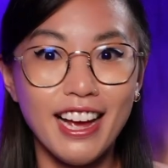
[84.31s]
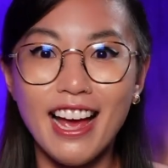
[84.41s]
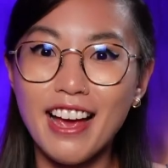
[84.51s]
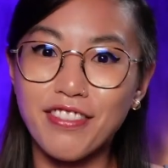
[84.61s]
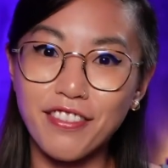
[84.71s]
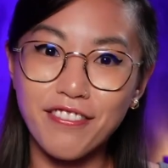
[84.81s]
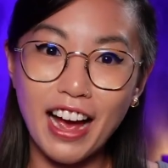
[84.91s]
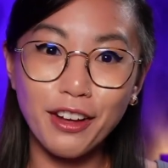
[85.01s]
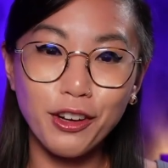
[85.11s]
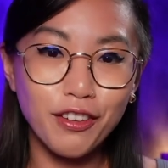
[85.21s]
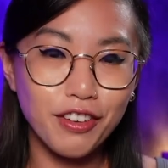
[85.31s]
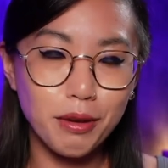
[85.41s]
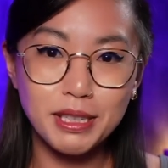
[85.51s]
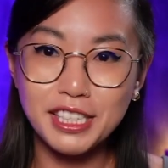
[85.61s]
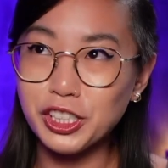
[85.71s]
If the value of your
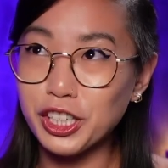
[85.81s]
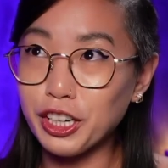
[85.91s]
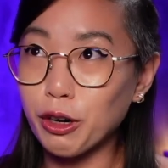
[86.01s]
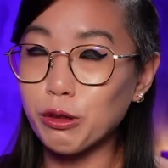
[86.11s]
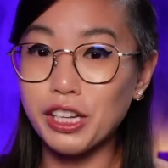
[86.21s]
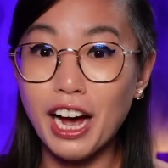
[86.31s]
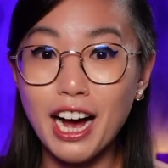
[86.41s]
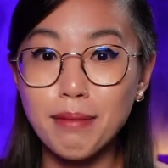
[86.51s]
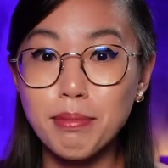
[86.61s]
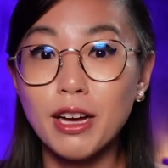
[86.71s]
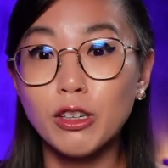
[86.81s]
position goes up,